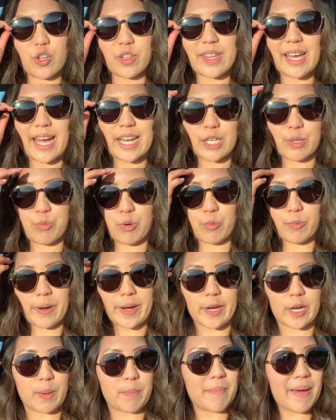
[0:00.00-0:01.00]
that you were
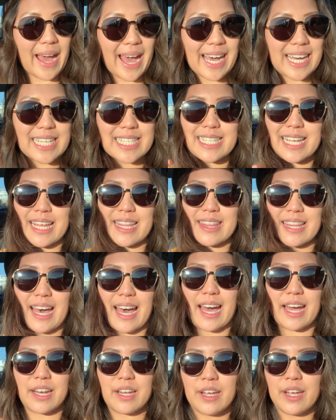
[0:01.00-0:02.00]
wearing a mask and
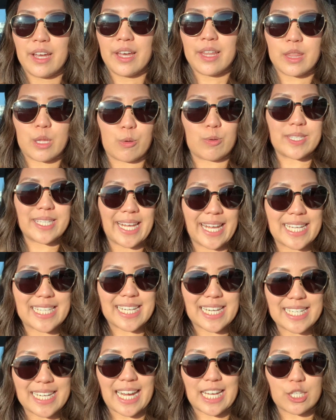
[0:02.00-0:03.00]
that there was hand
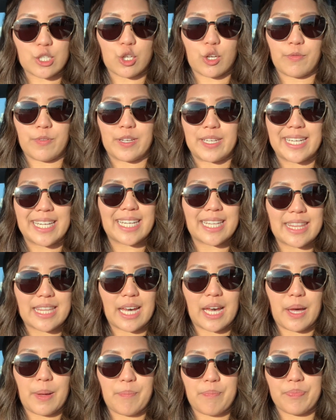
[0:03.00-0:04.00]
sanitizer if you needed
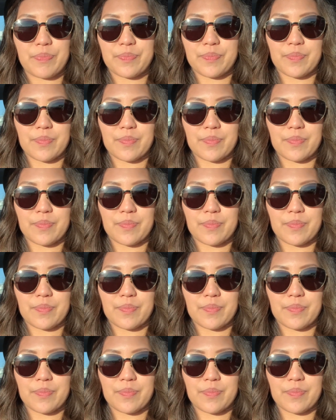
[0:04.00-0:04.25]
them.